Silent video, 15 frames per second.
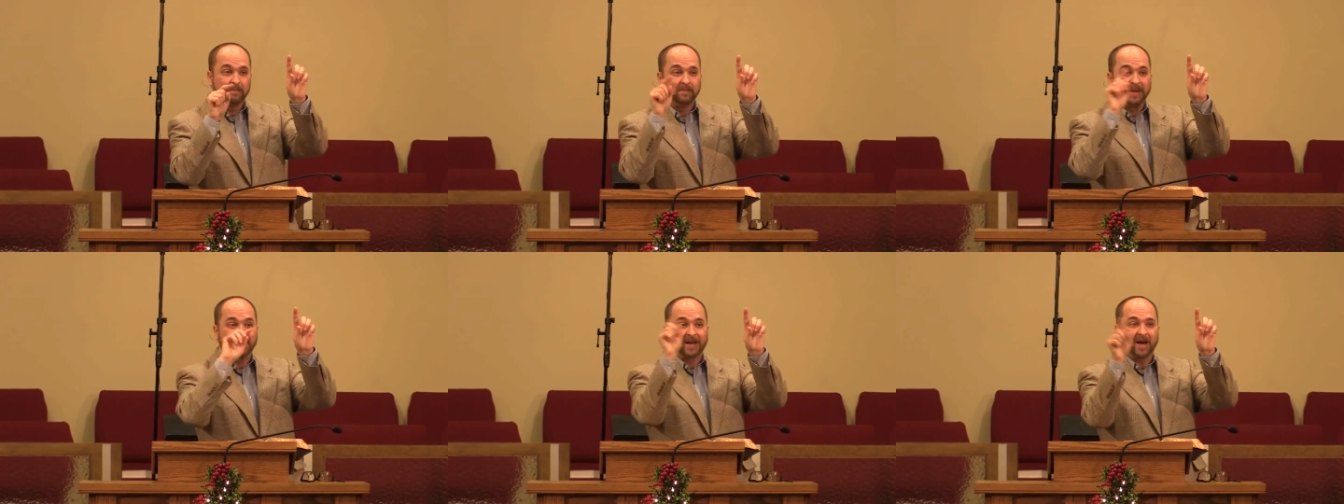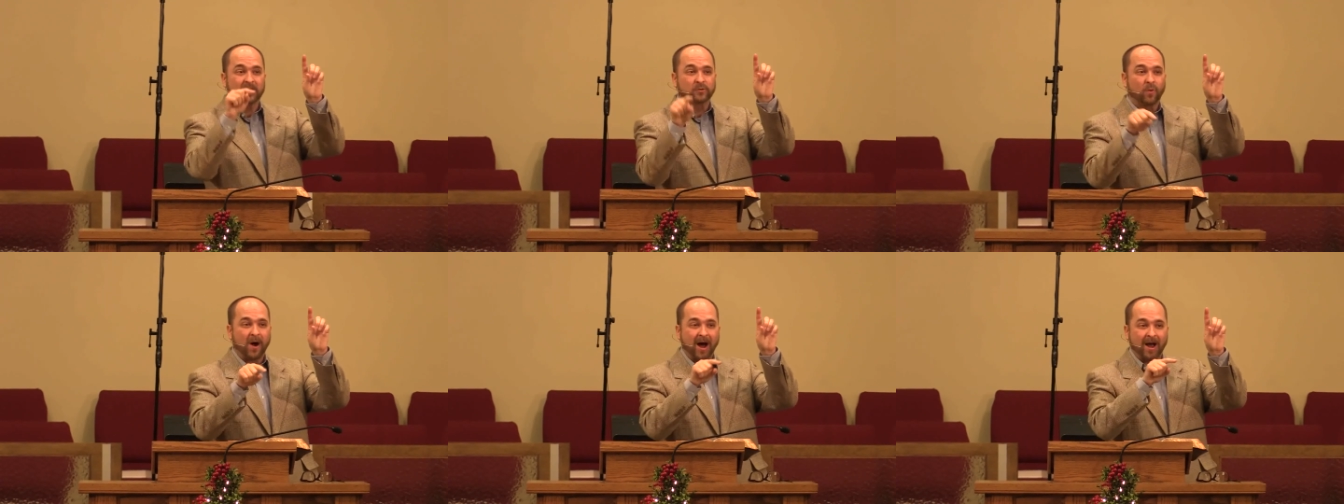
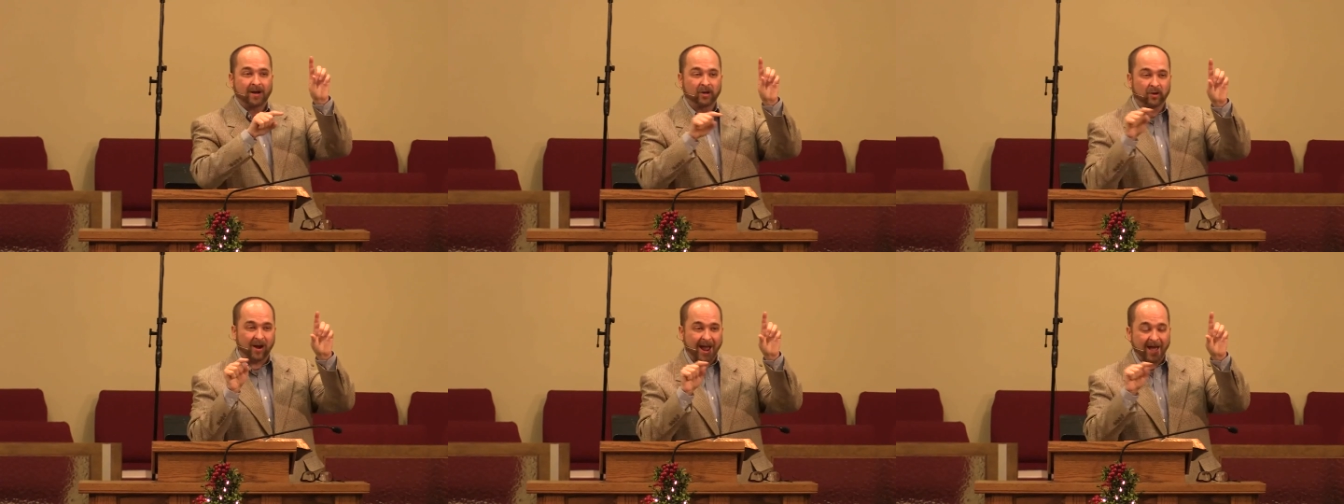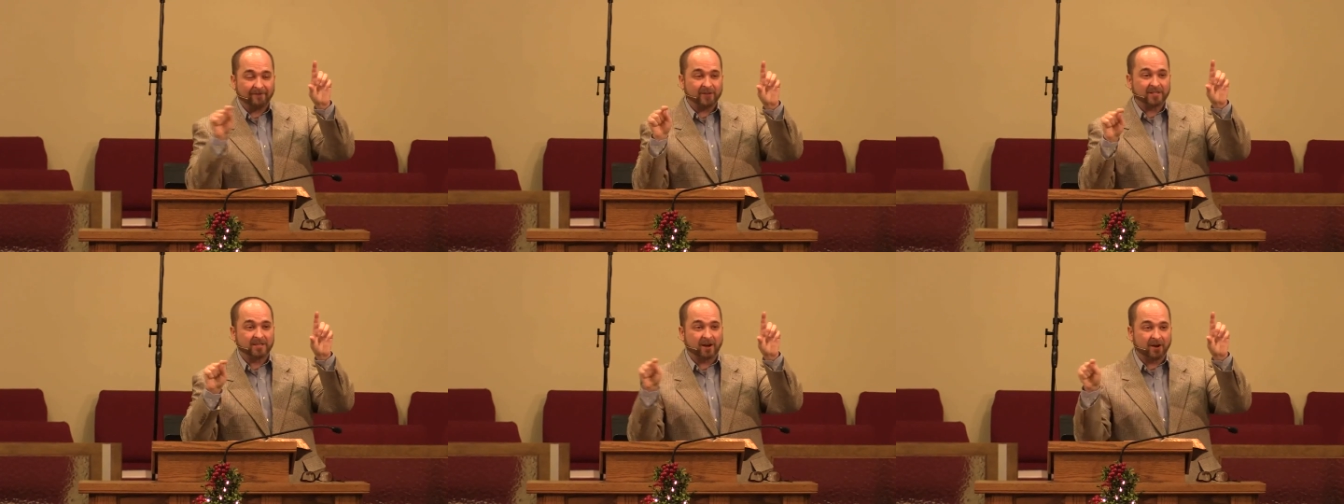because why? Your
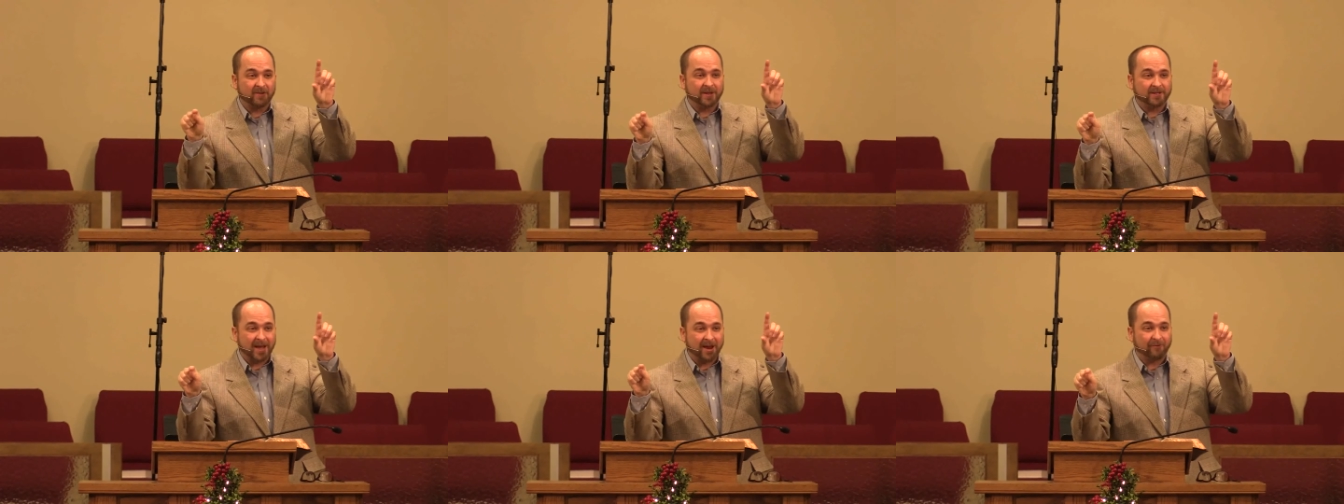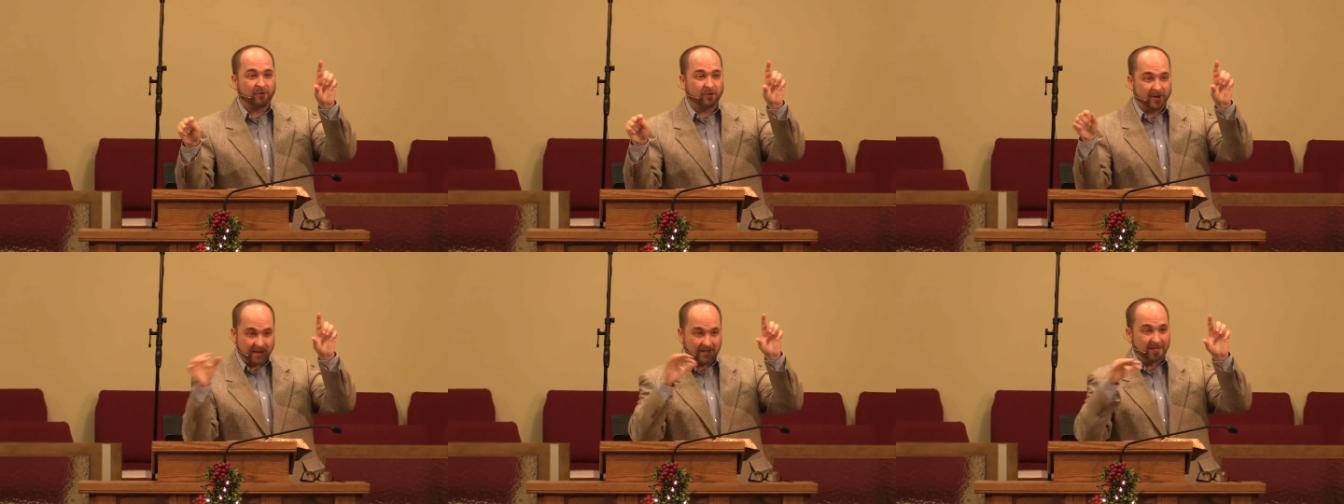adversary, the
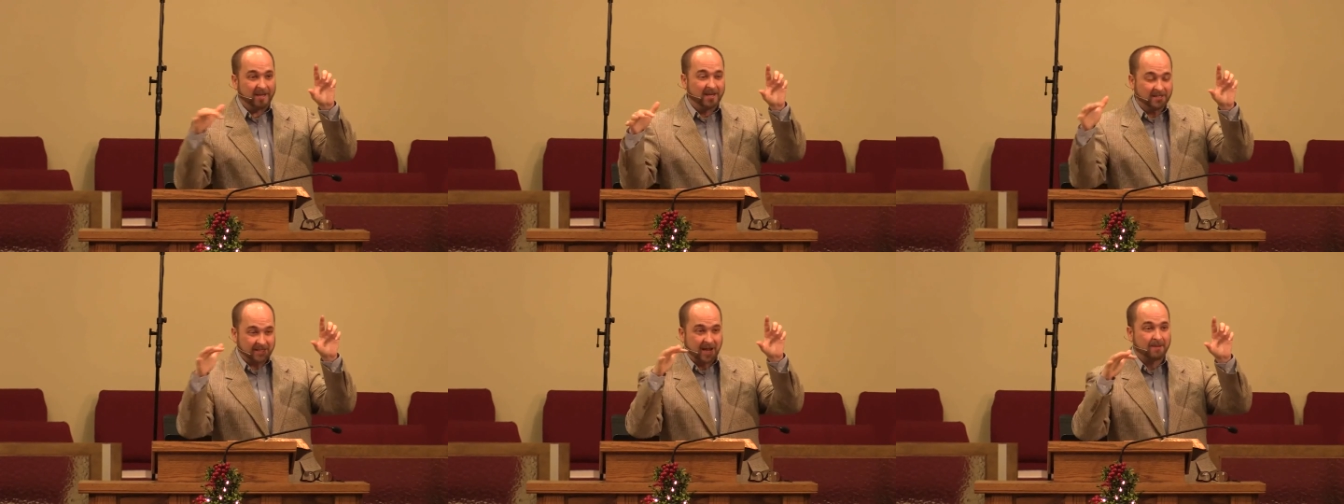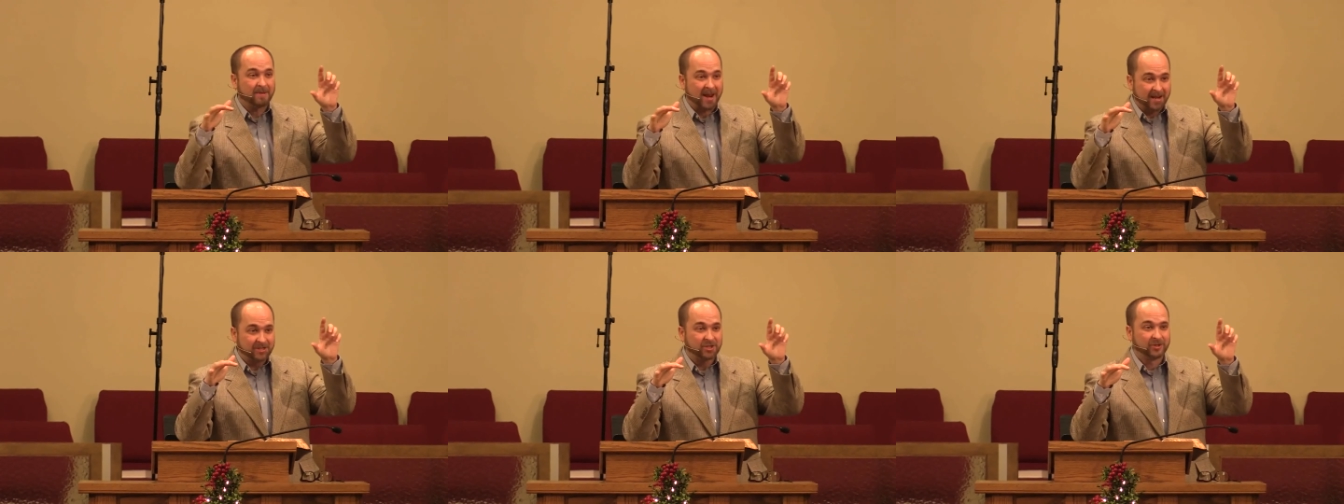devil, he, he's
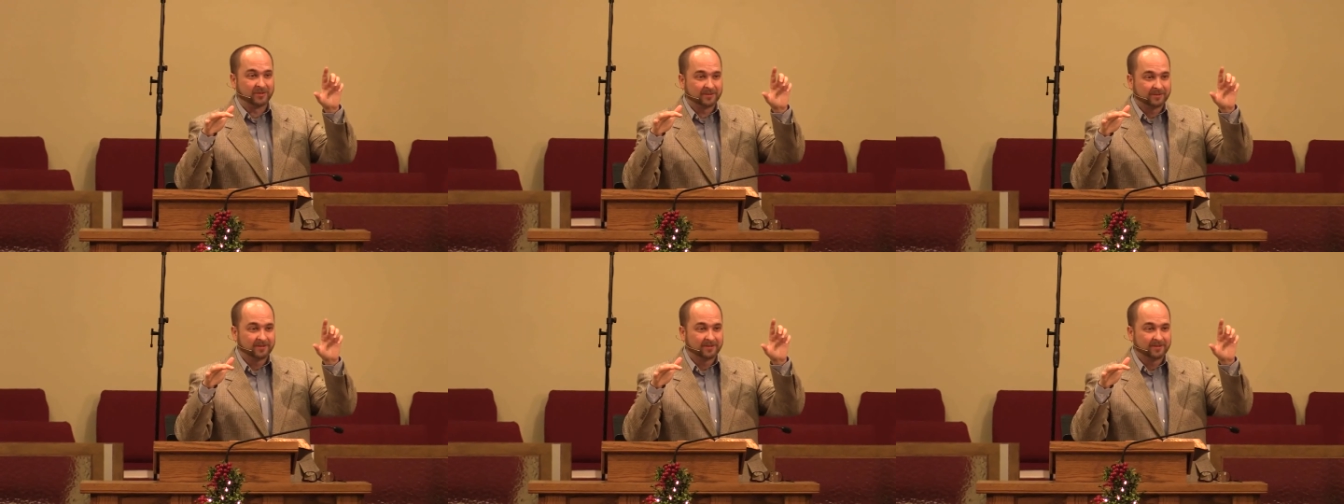coming at you.